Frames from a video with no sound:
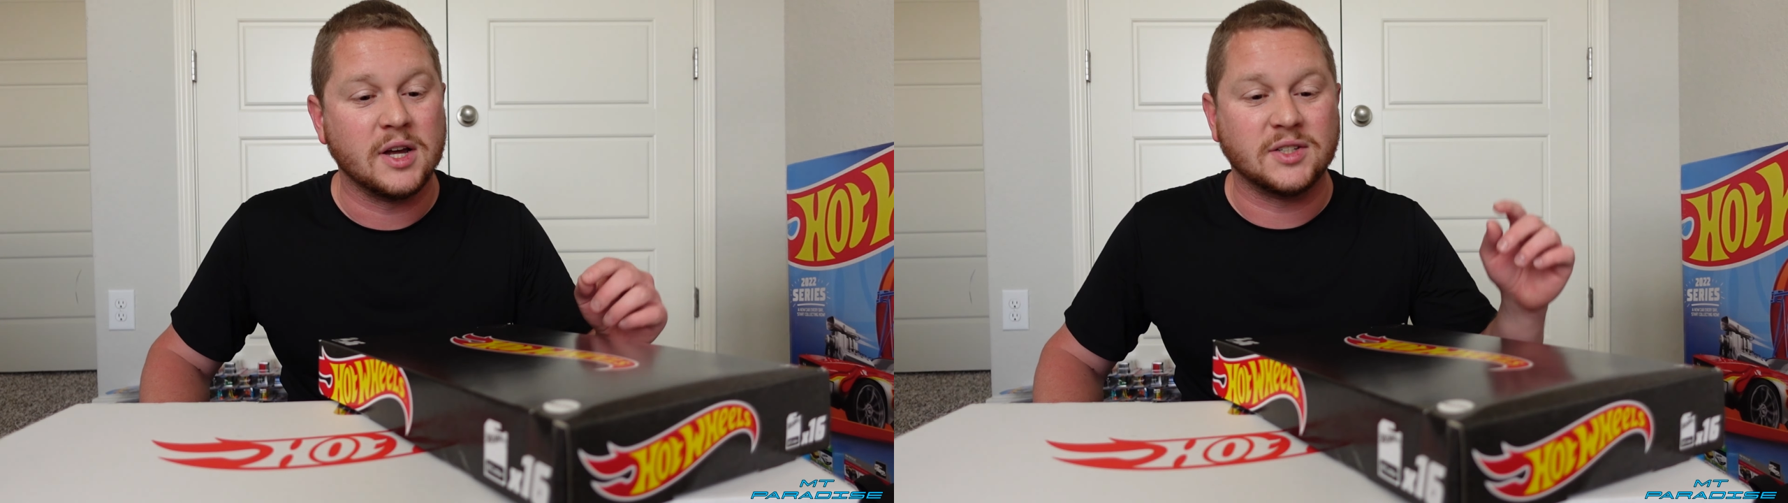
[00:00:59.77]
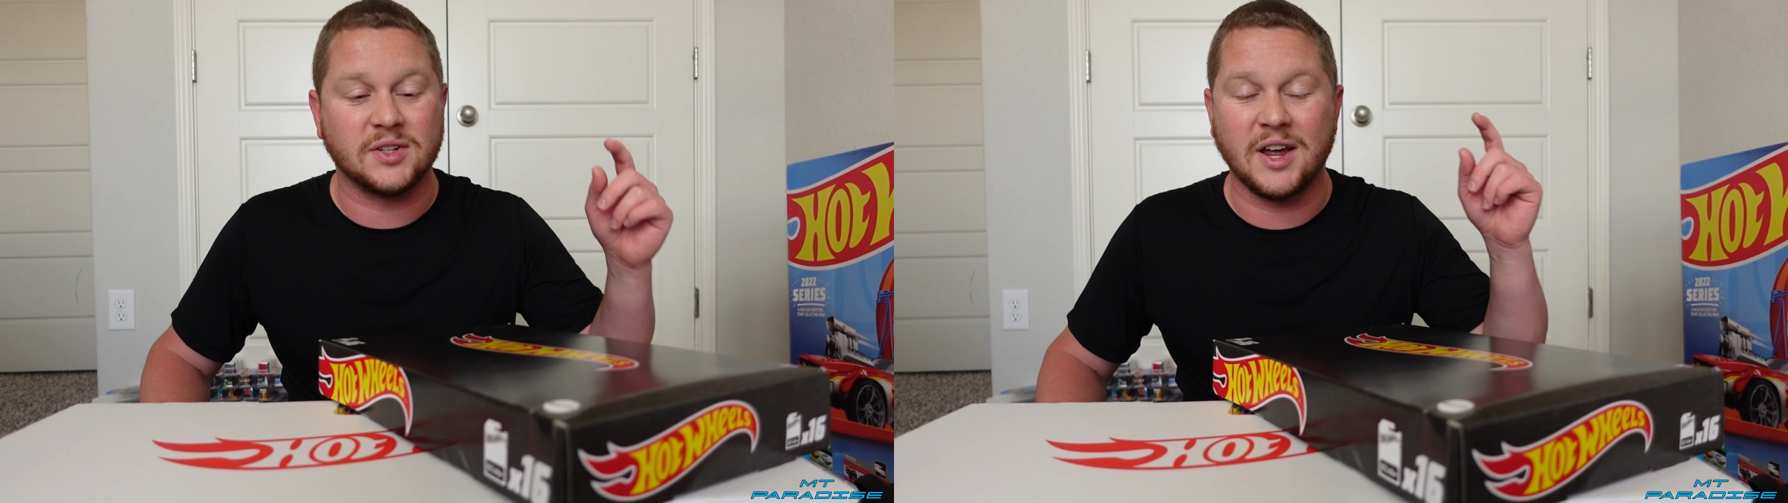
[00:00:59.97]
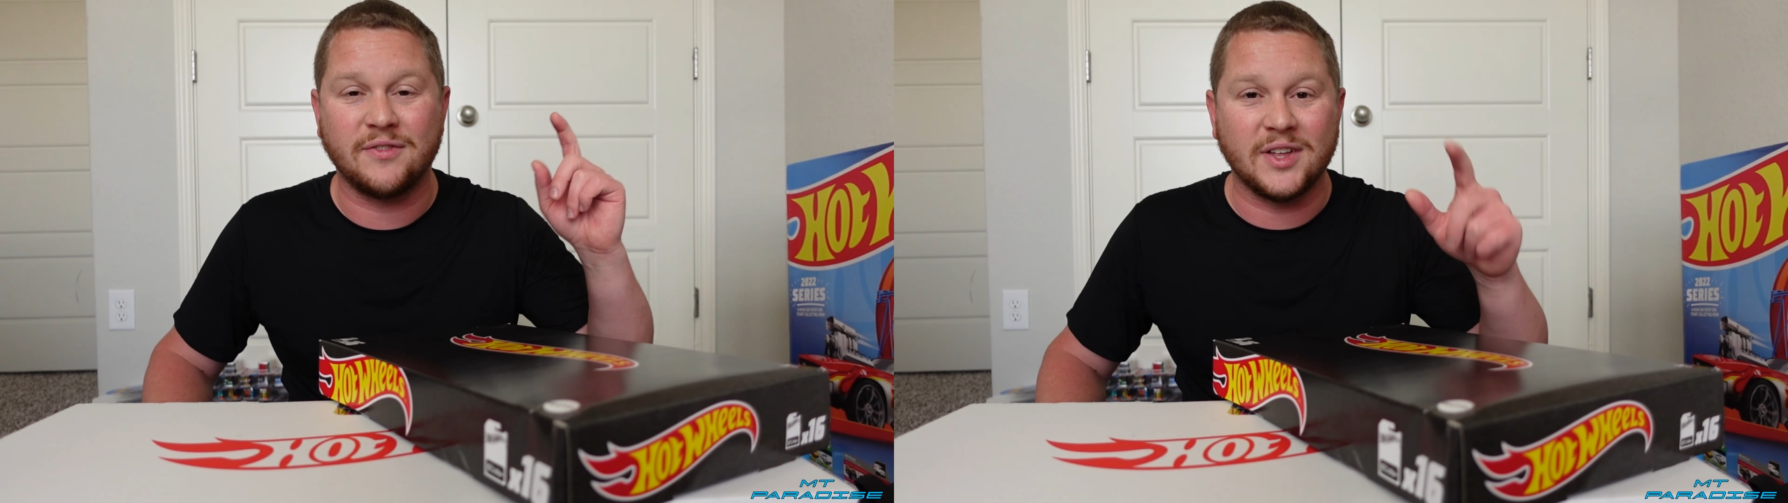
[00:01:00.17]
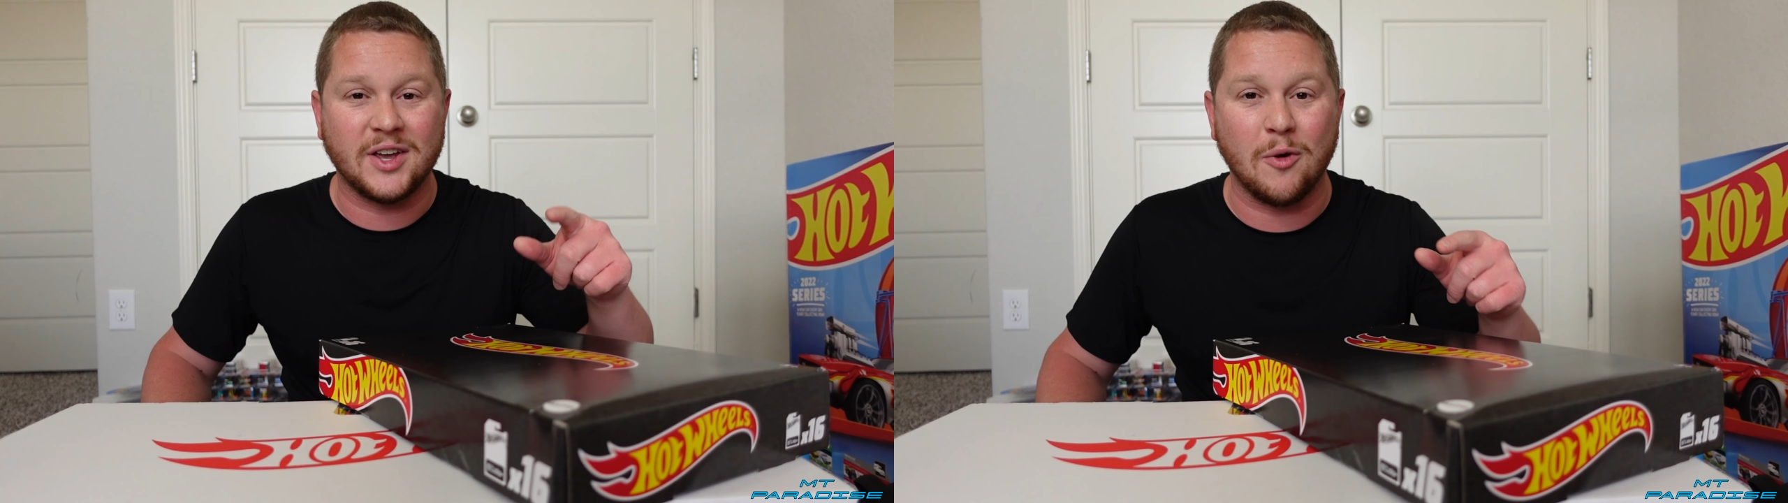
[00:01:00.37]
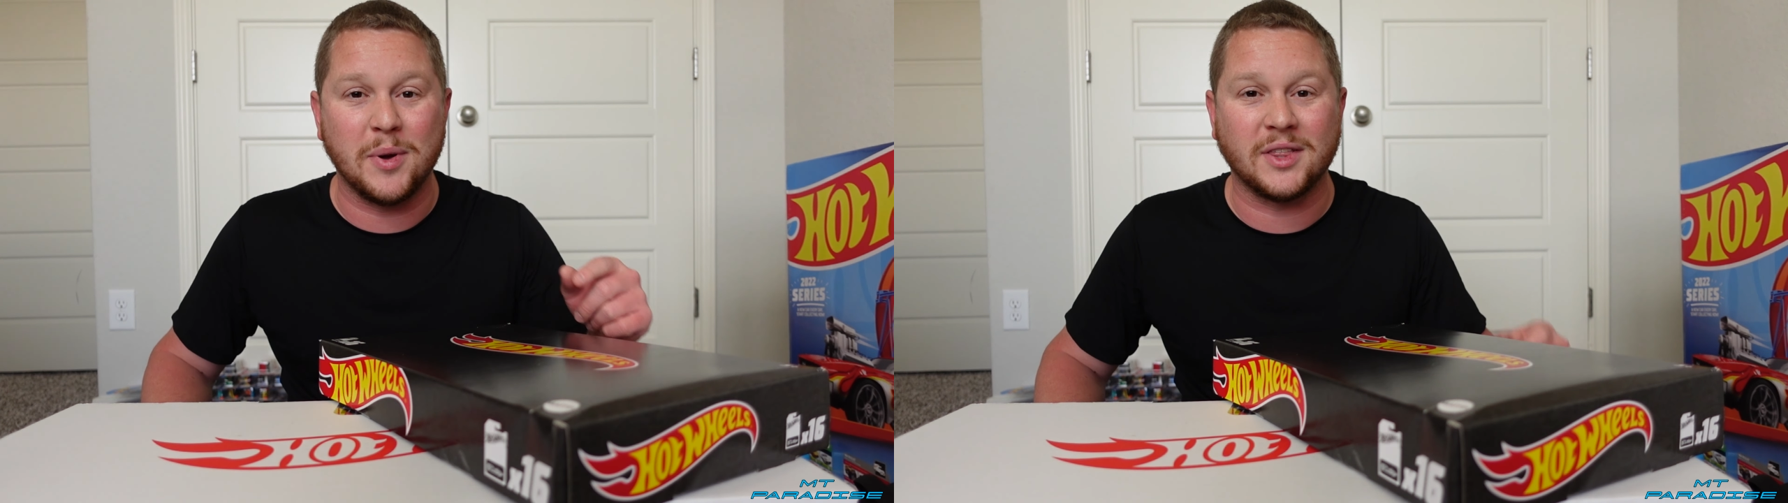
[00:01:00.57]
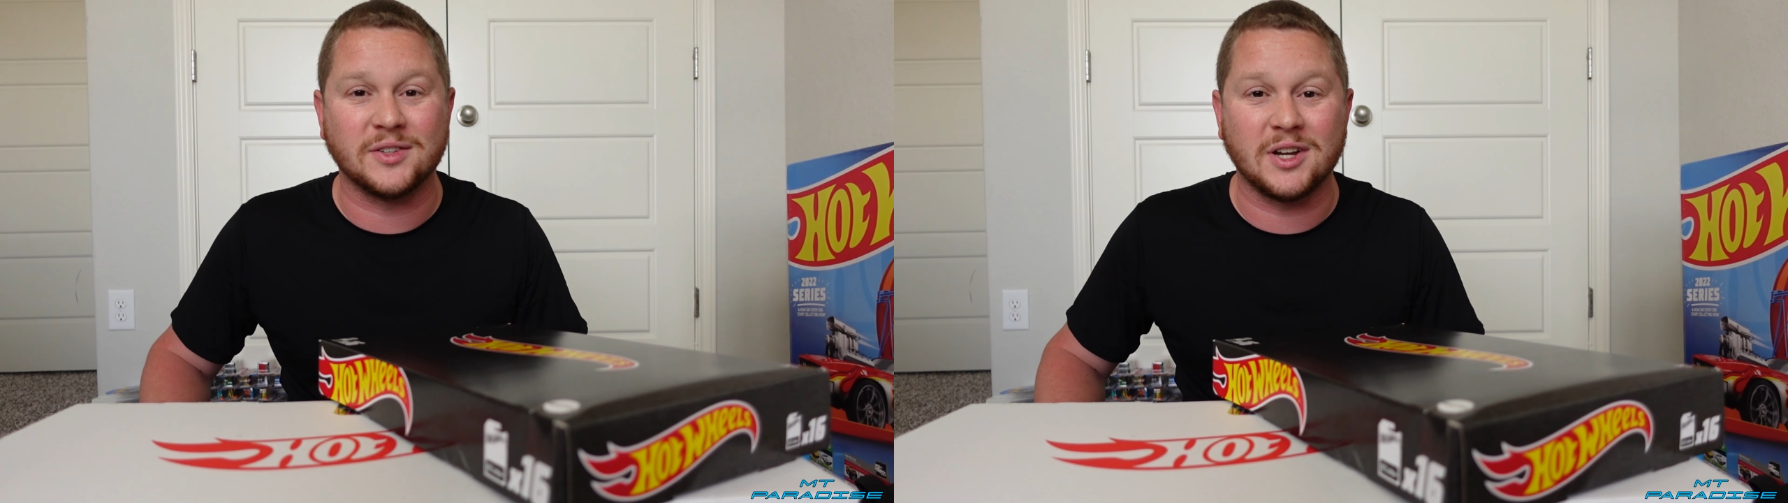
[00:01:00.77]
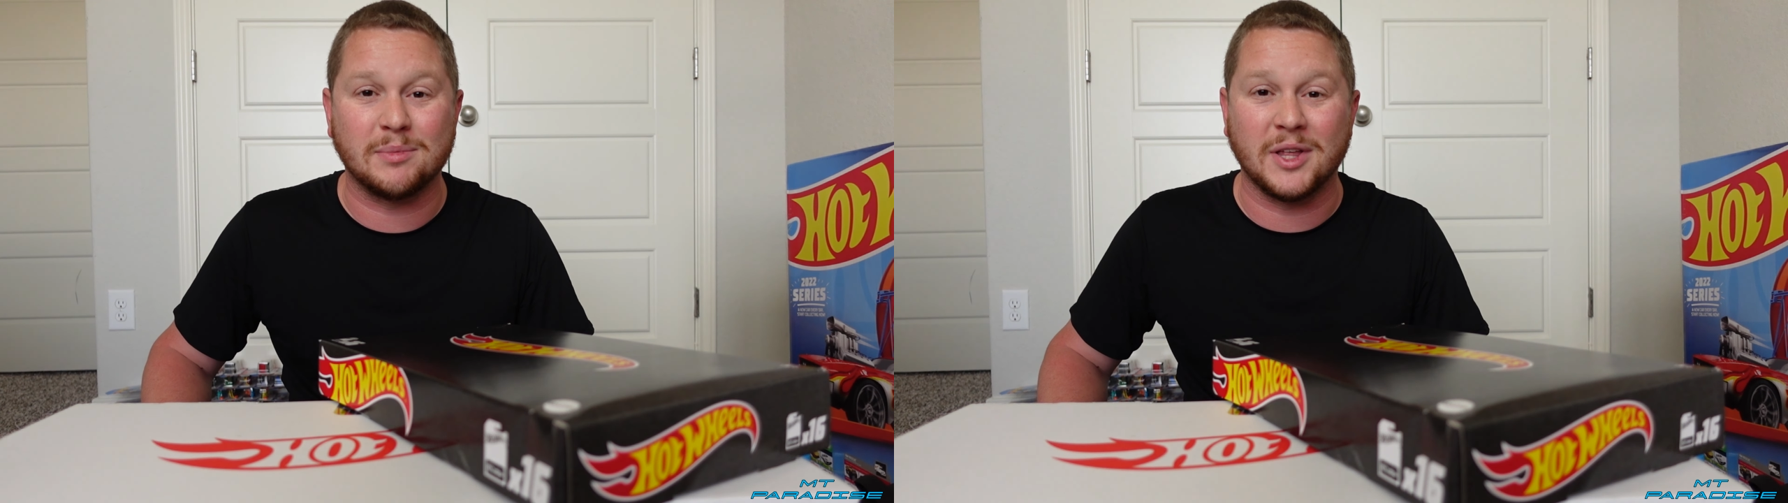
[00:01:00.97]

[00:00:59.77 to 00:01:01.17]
so definitely go pick those up.